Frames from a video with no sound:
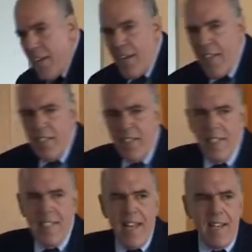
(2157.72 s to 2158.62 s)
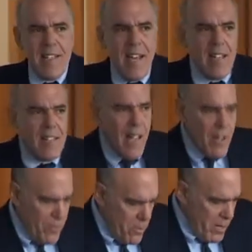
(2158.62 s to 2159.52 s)
Again, in day-to-day
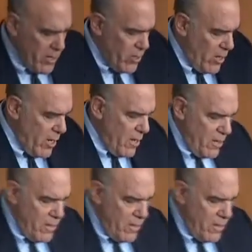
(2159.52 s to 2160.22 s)
life, you might say,